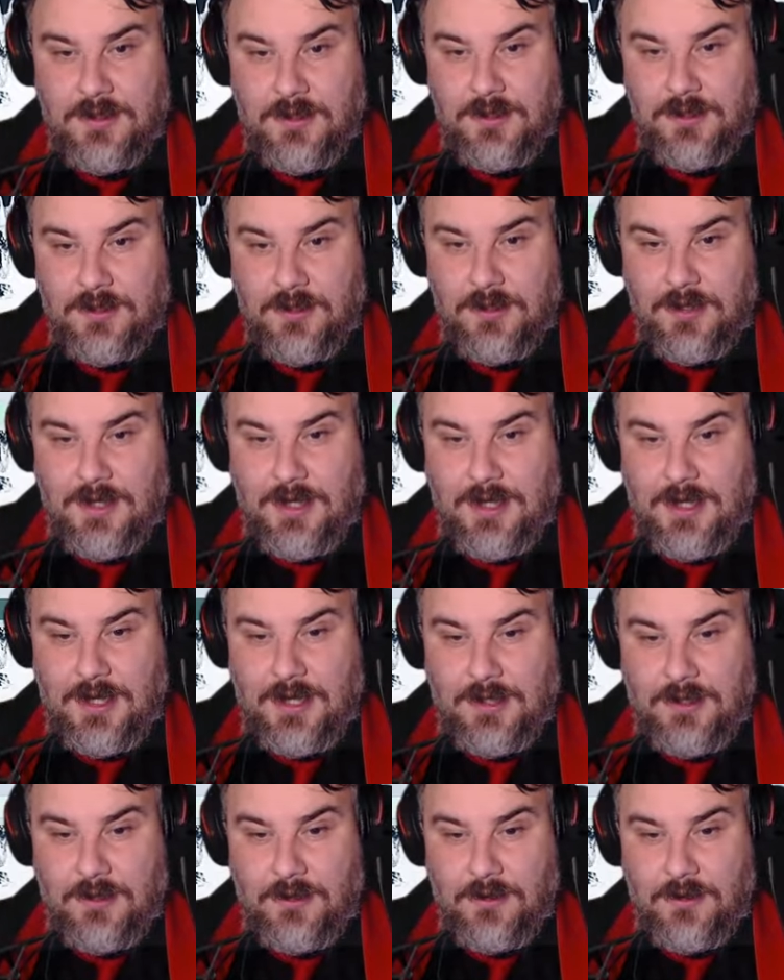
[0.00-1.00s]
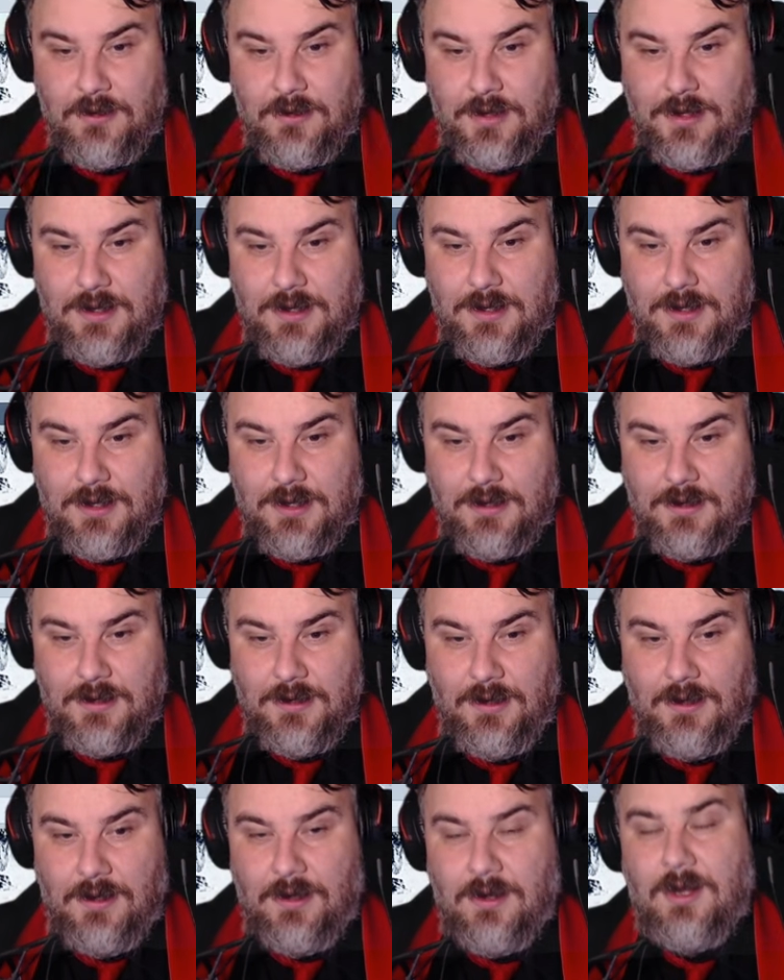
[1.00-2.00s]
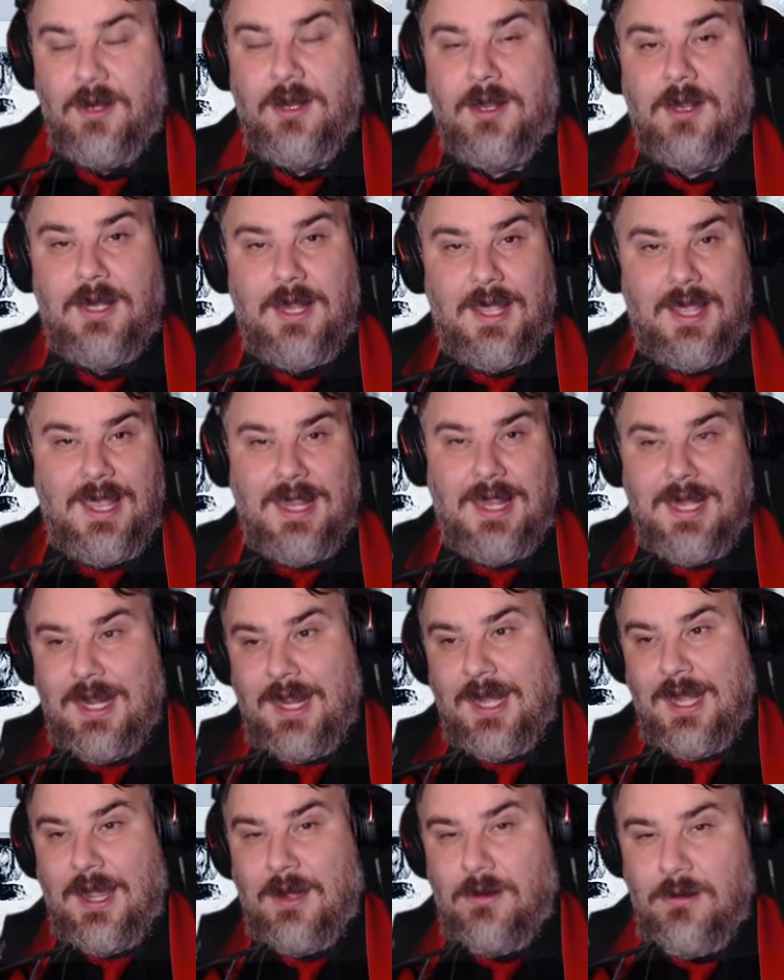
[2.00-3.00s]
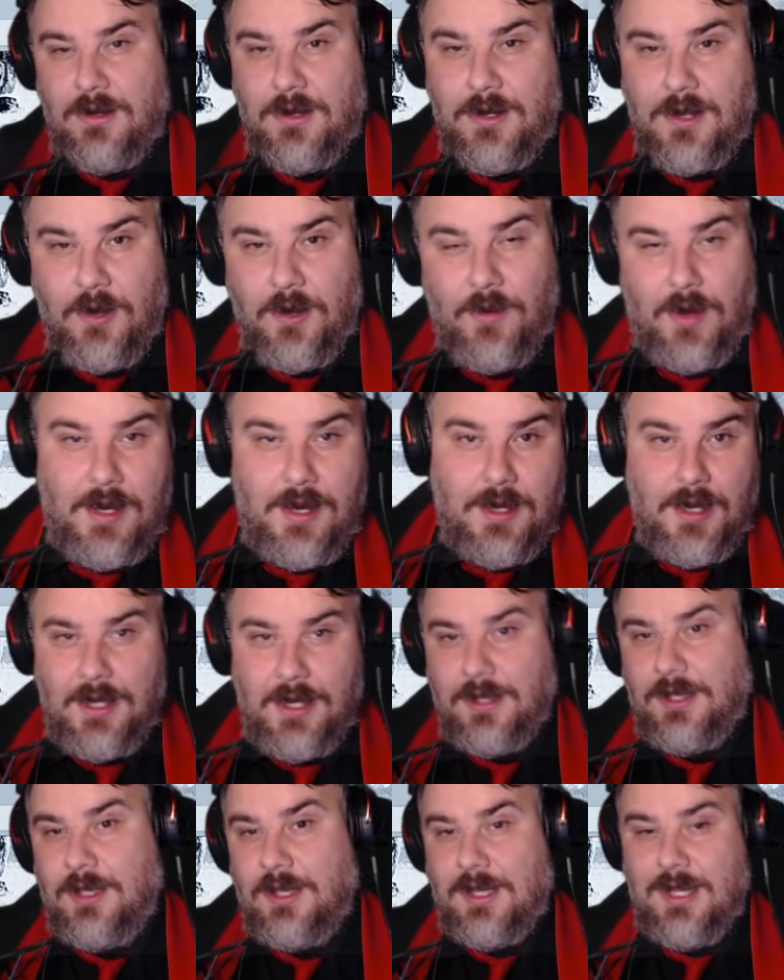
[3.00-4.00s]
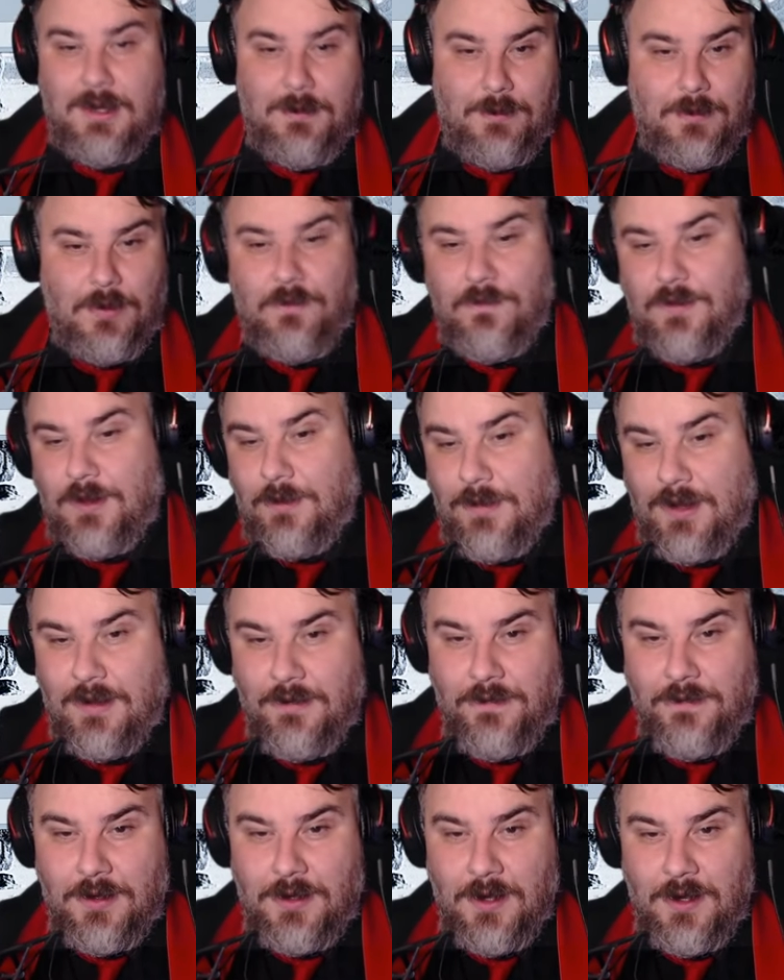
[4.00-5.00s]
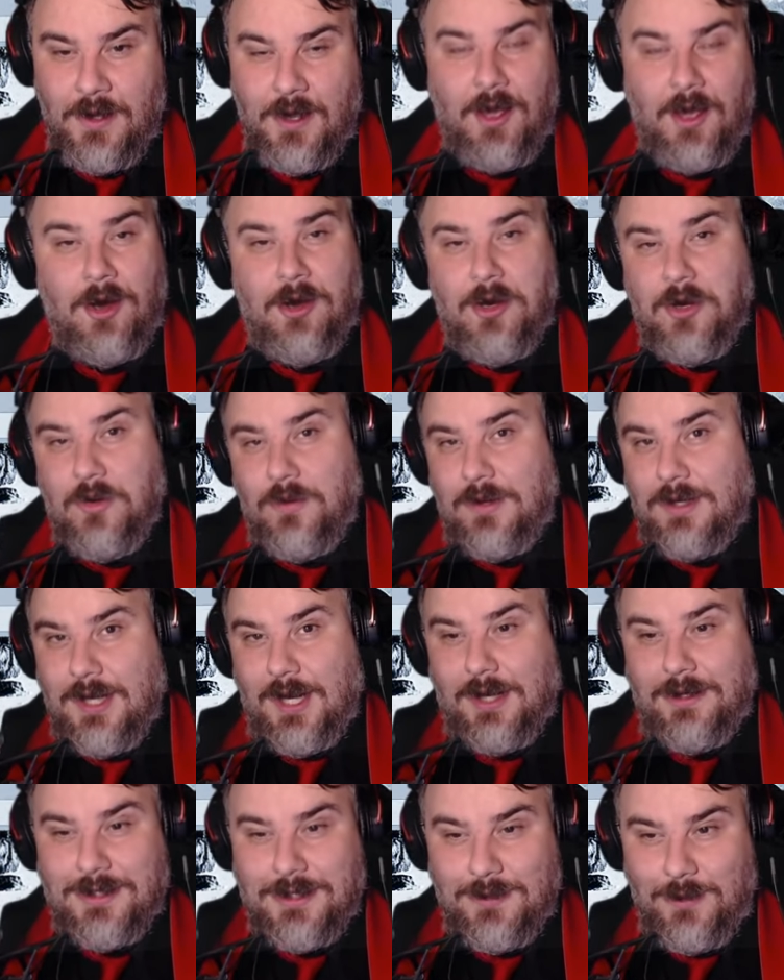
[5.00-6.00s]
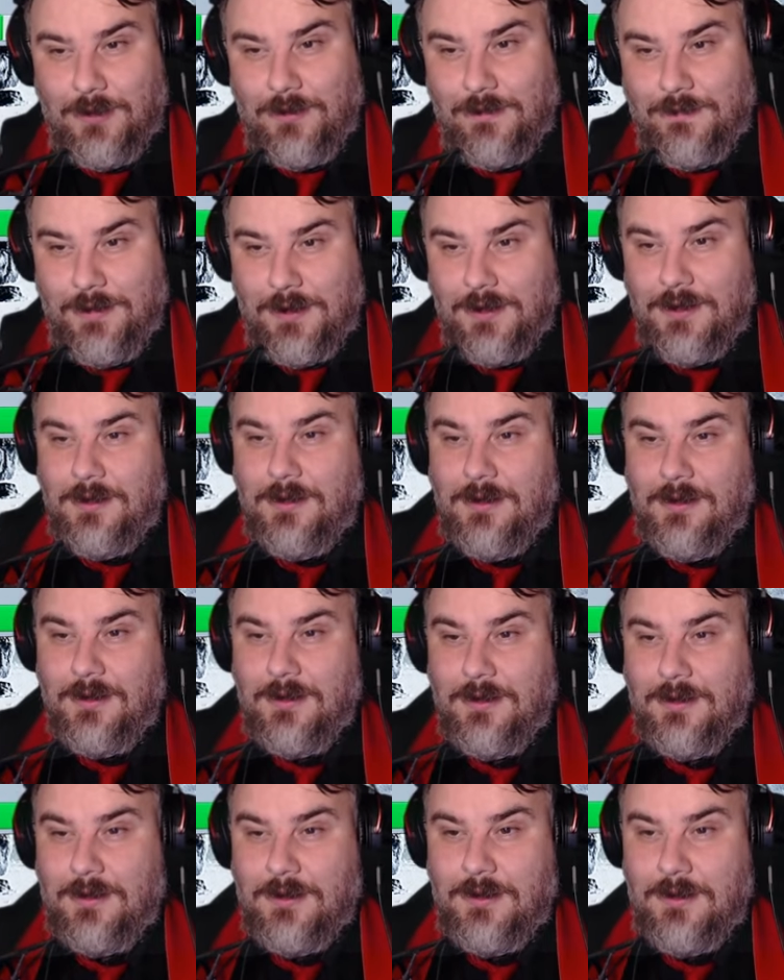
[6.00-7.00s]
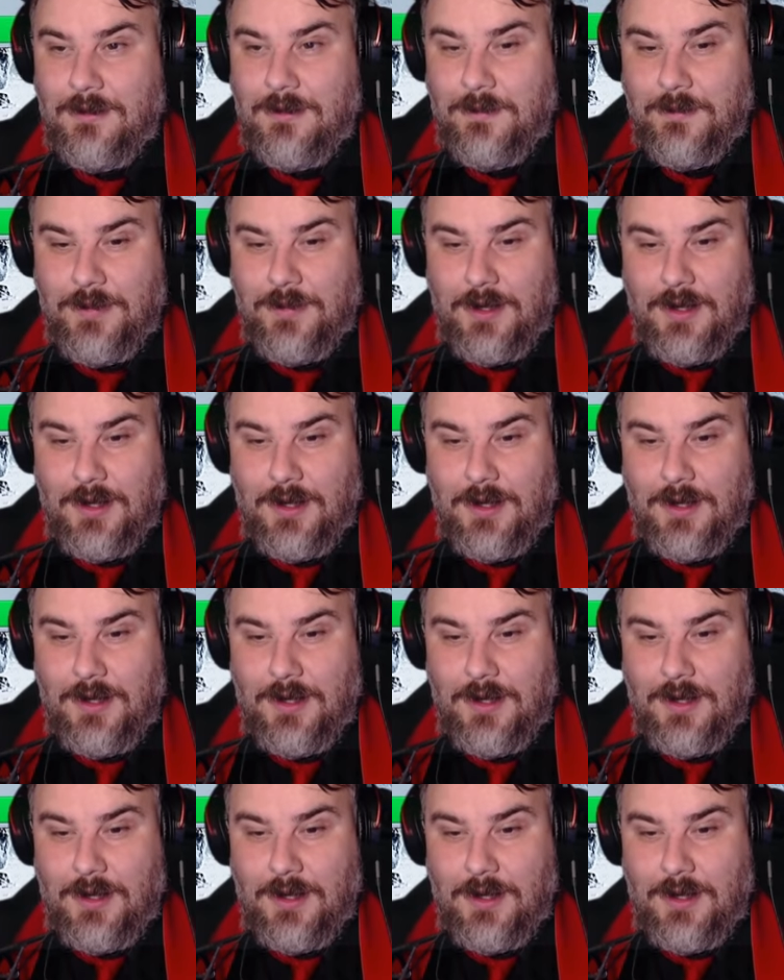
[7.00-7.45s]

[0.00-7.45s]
So I can get it done quickly. I can in and out and go. I like the keep moving method. Hunkering down's more fun, but